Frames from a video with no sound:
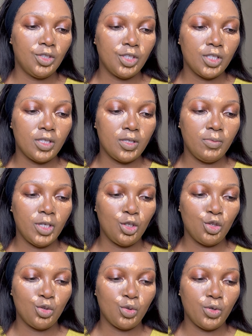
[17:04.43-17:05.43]
just make
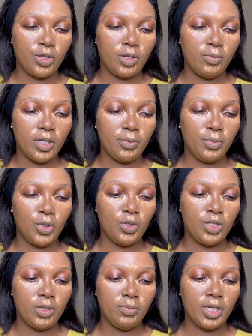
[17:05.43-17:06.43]
sure that my
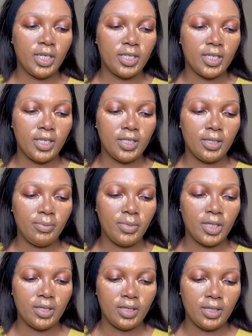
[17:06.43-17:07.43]
beauty blender is a
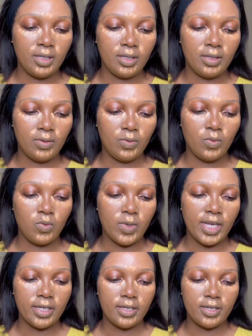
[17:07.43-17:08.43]
bit
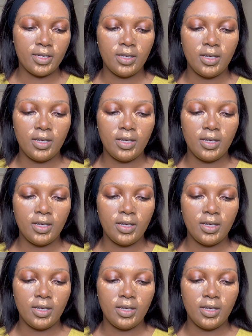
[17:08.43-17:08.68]
wet,